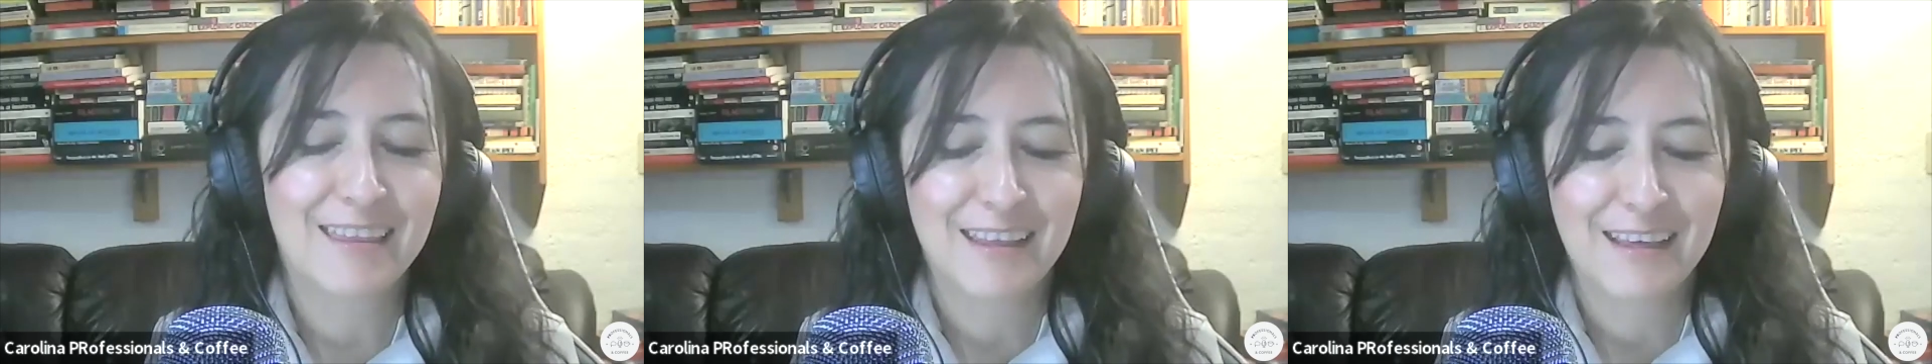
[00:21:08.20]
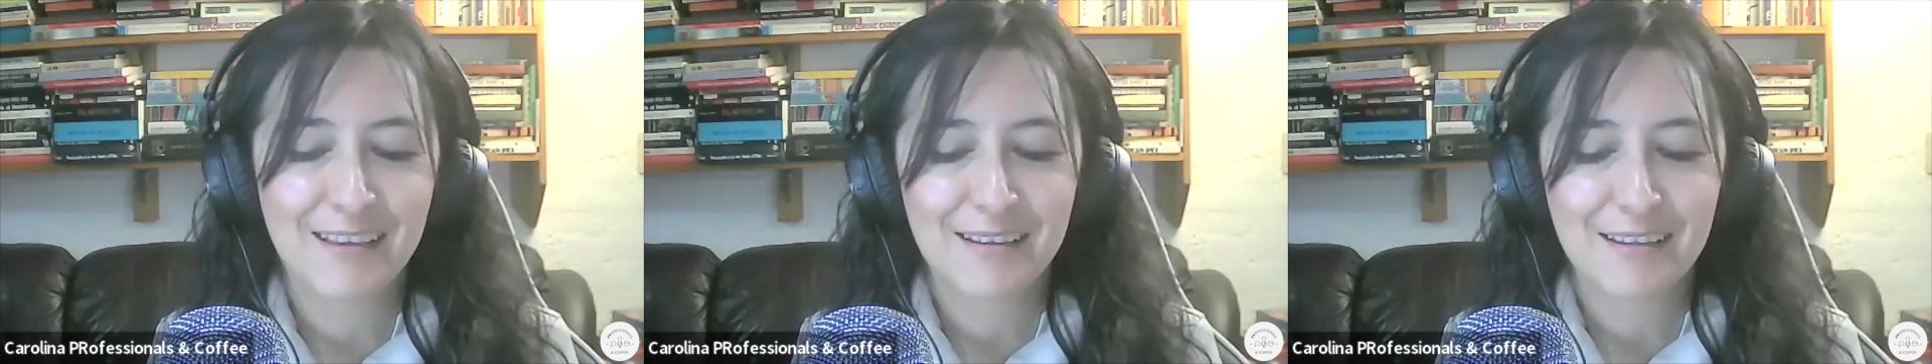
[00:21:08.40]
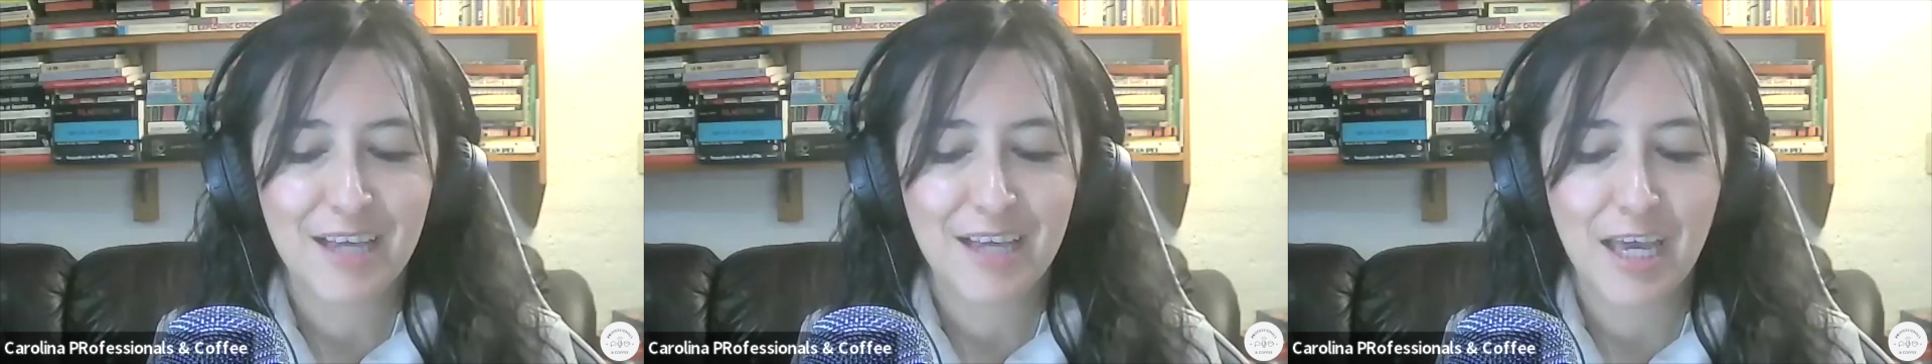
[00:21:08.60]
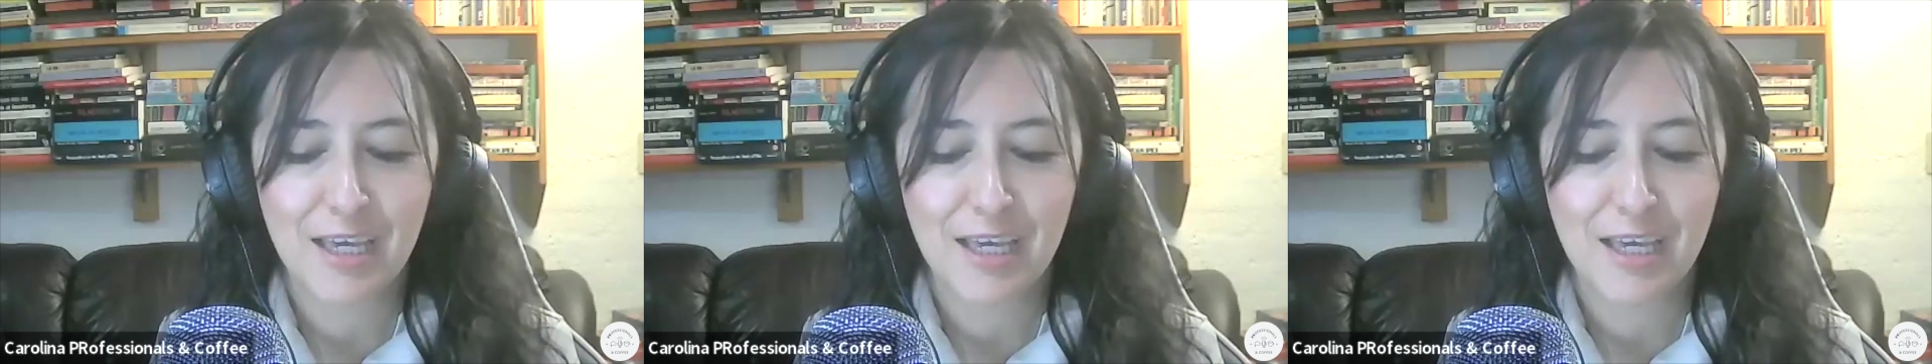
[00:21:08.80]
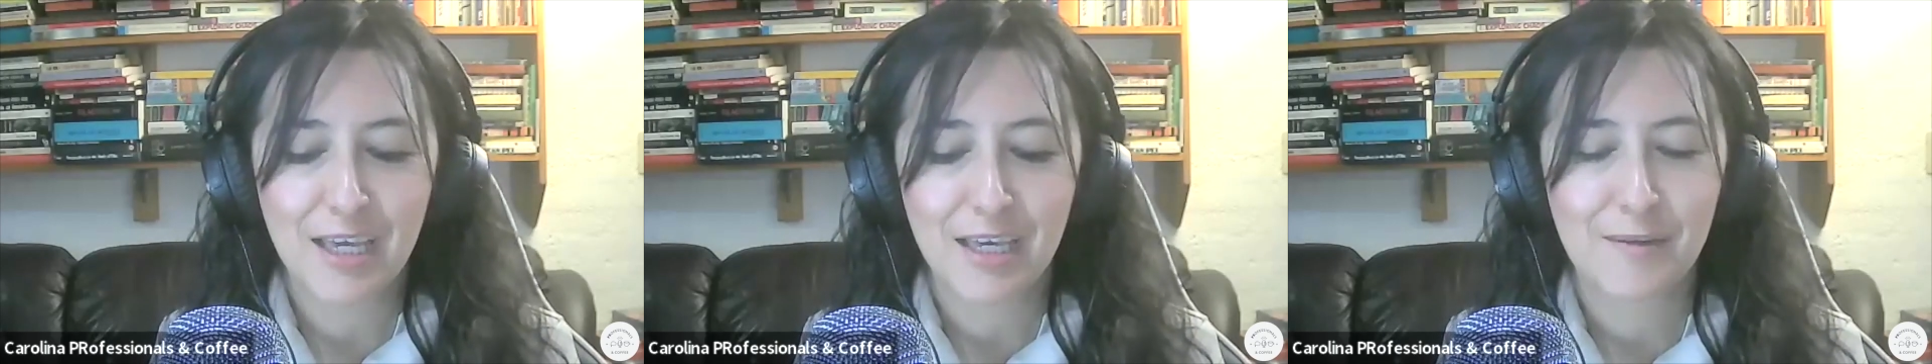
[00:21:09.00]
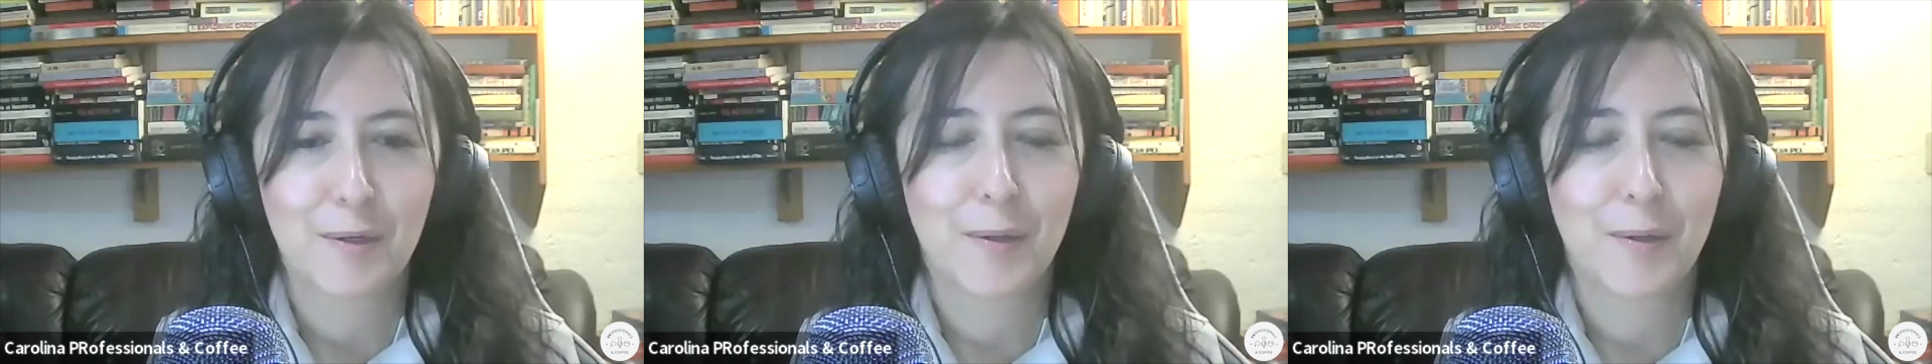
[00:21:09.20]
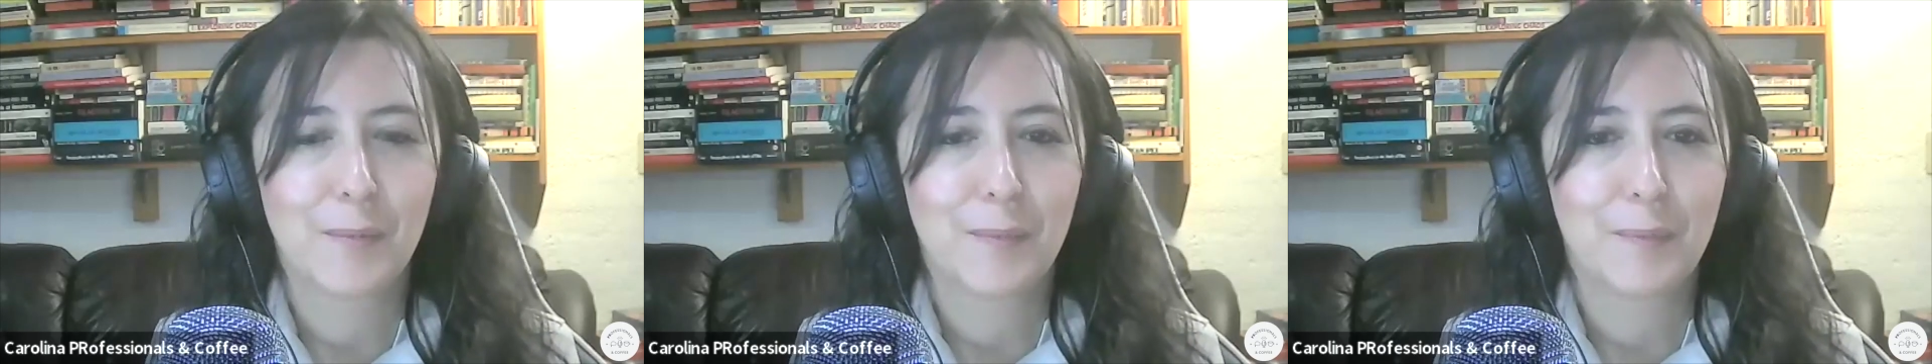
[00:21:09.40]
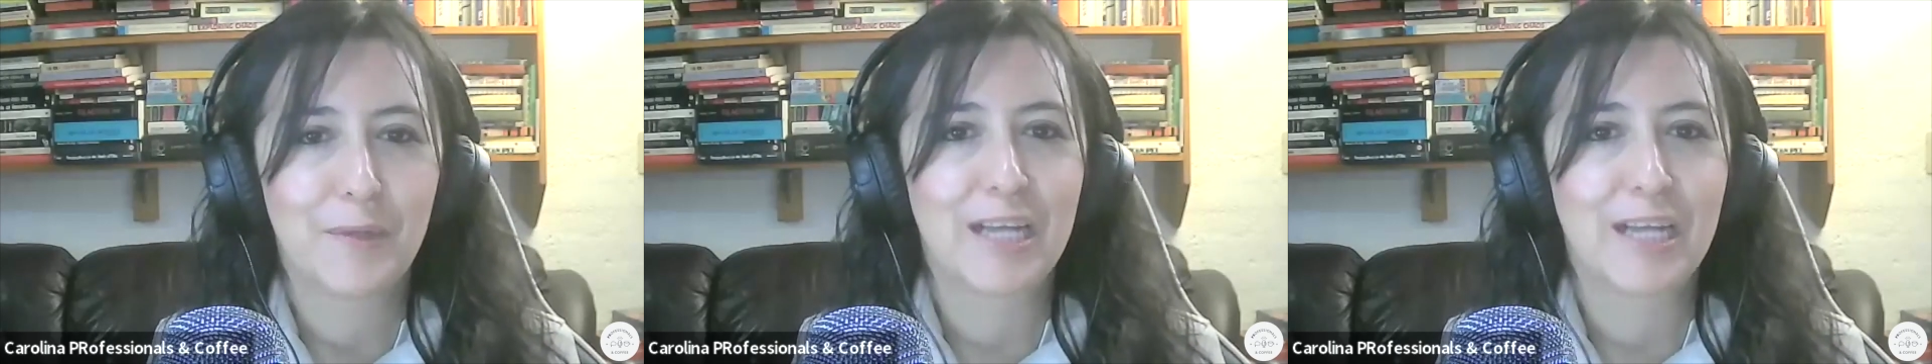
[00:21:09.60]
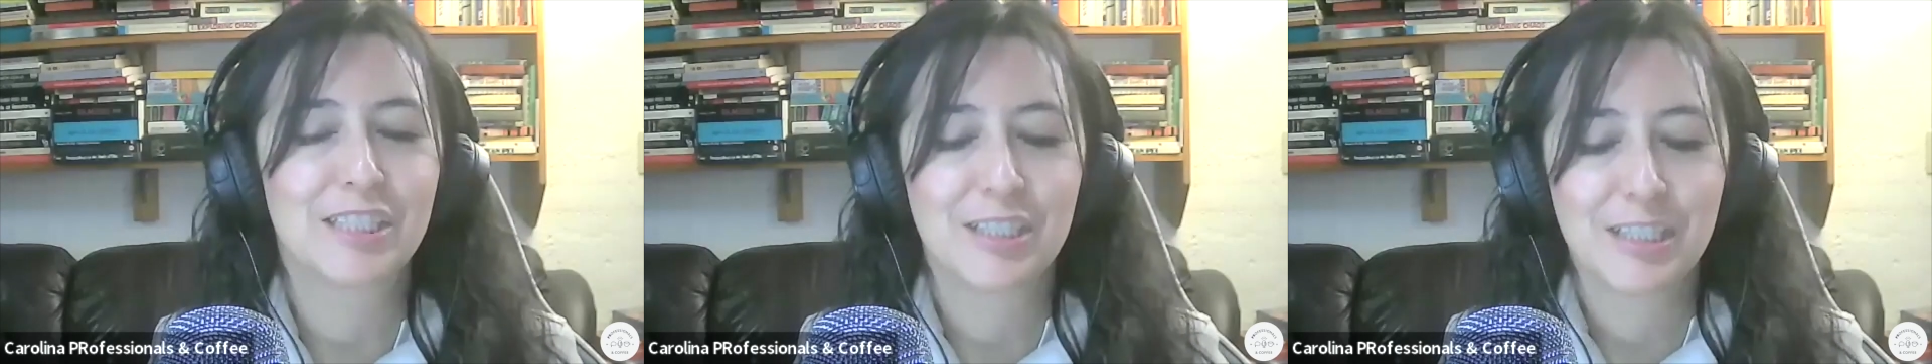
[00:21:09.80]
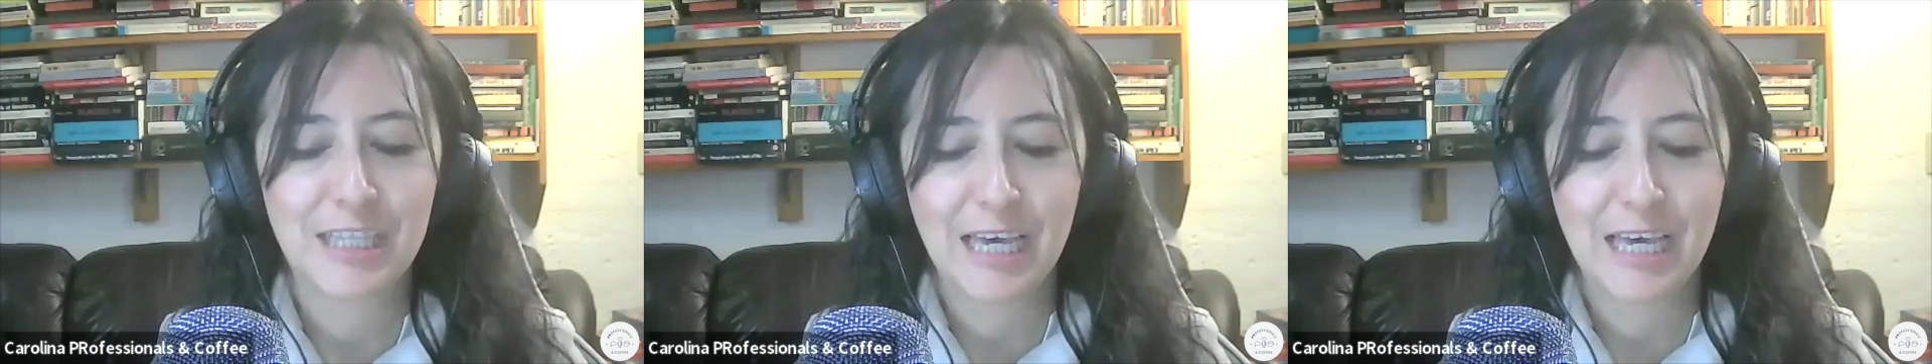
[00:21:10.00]
think,
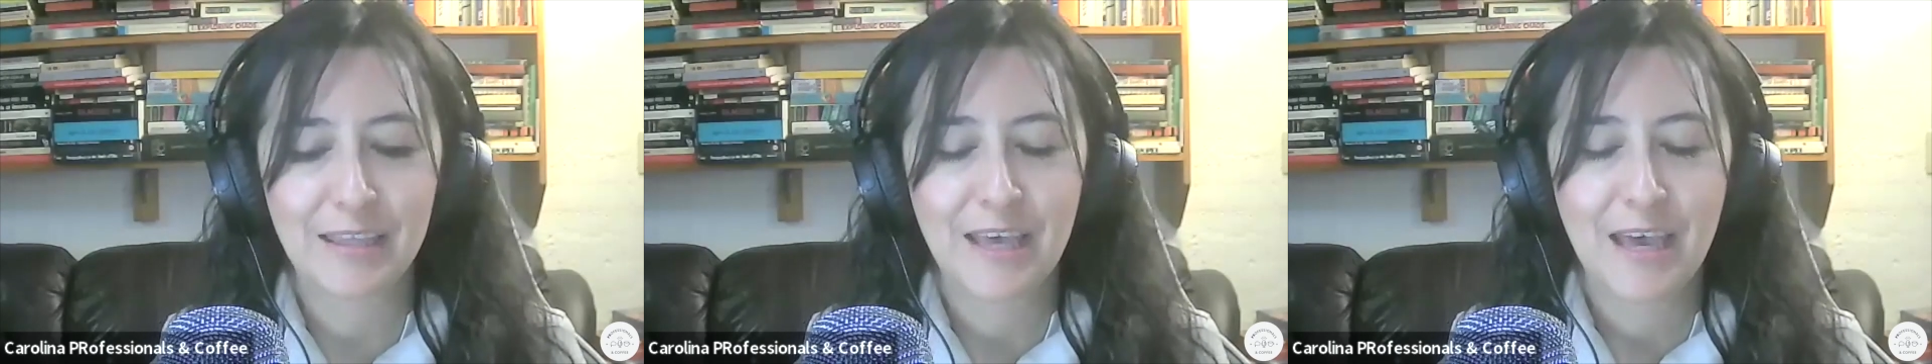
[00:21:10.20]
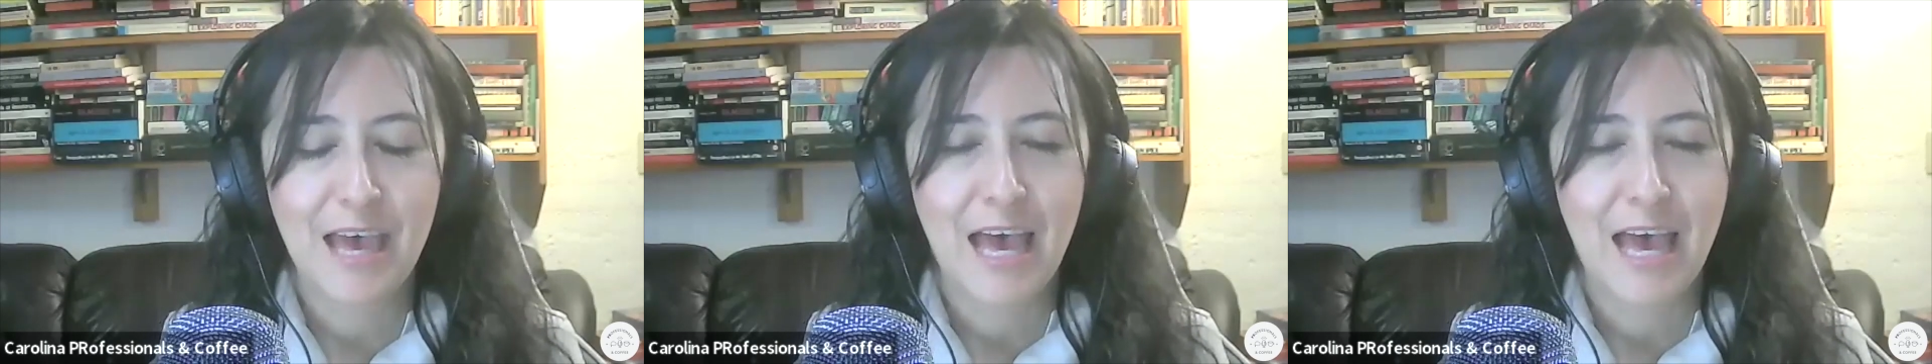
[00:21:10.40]
Prachi, that